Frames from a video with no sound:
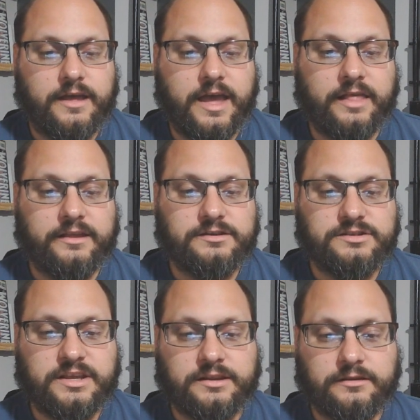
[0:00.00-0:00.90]

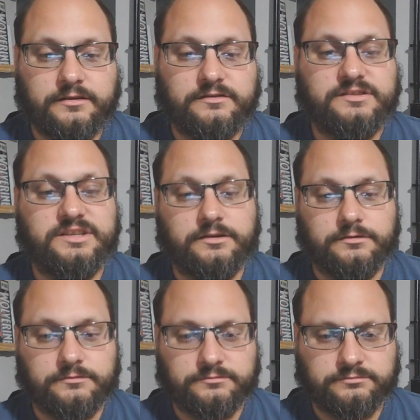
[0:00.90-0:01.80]

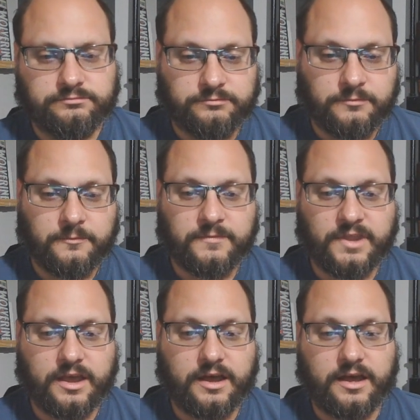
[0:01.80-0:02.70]
Elendil,
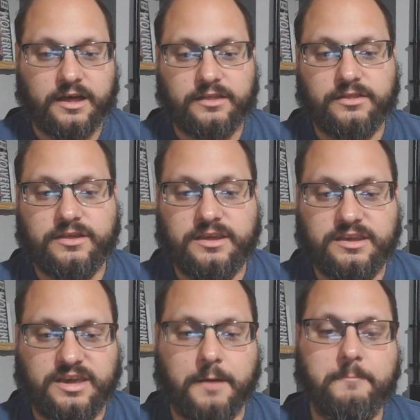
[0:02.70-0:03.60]
the
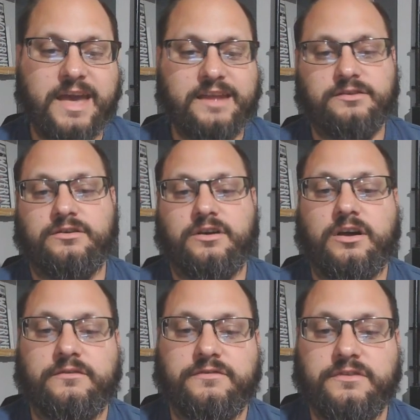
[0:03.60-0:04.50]
commander
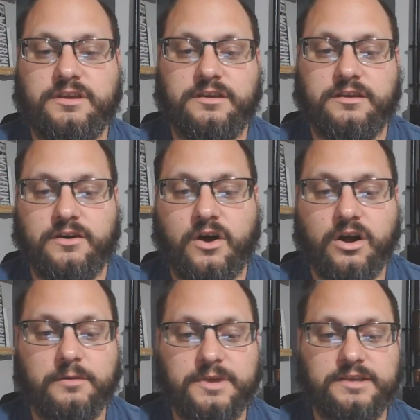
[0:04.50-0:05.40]
of the
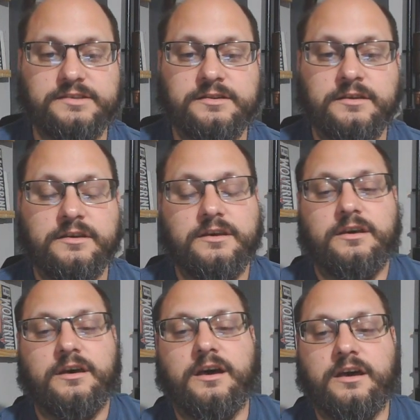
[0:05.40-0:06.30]
armies.
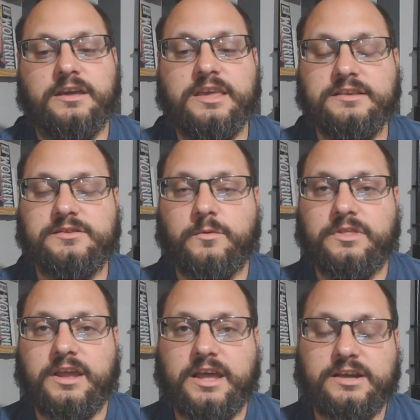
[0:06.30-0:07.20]
He's the
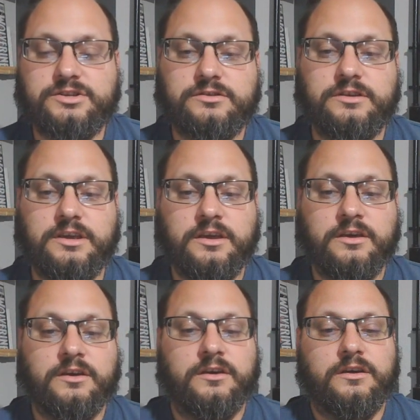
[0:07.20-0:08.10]
one that actually
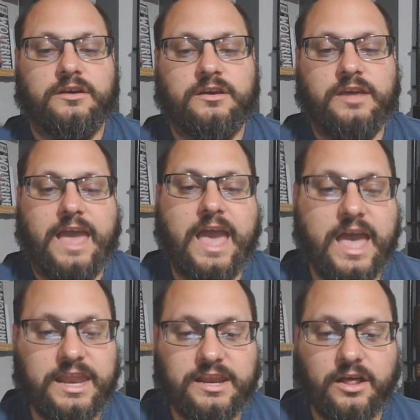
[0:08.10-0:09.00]

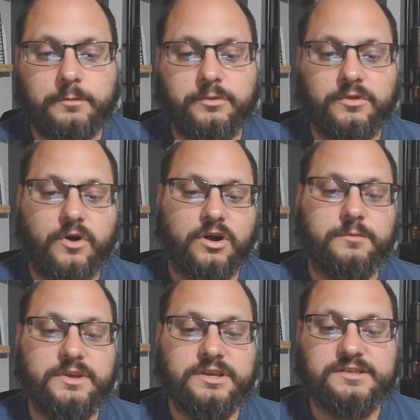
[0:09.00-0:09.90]
headed up the
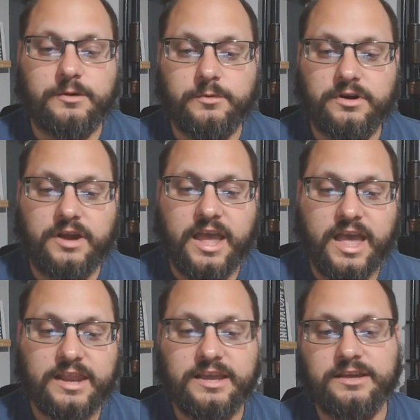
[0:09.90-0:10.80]
armies that were
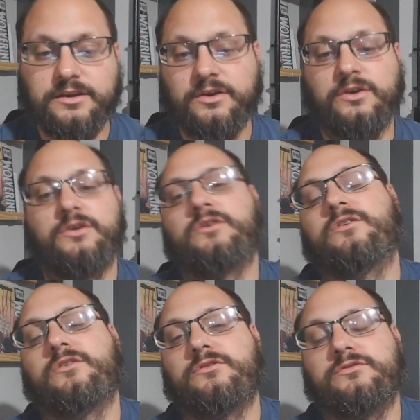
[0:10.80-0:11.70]
heading
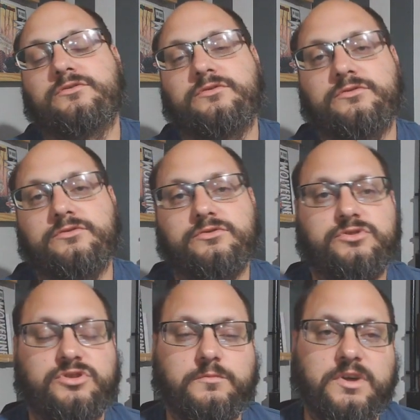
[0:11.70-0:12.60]

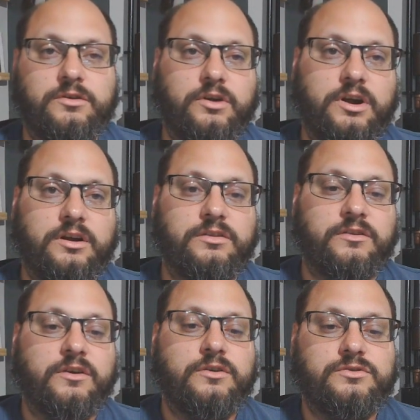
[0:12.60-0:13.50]
to Middle-earth
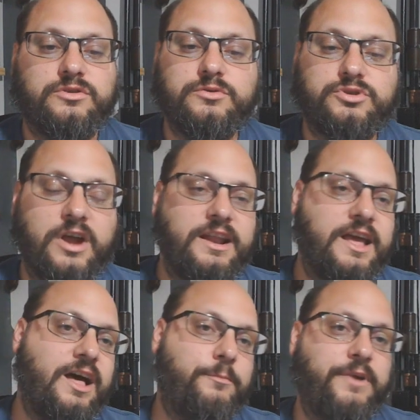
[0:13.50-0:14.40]
to try to
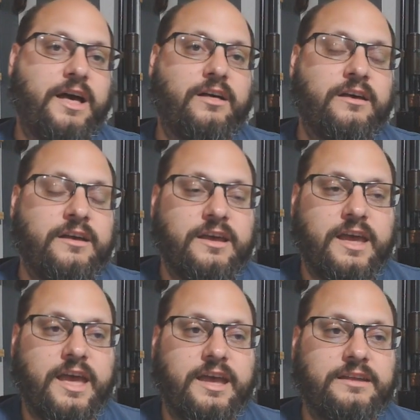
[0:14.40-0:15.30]
help out
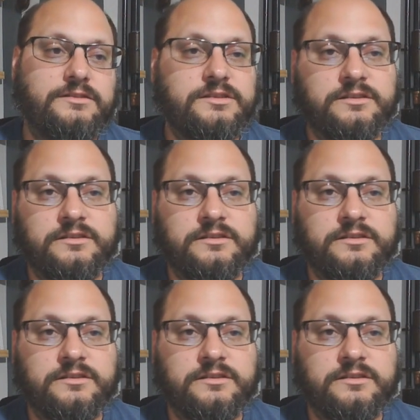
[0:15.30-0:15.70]
and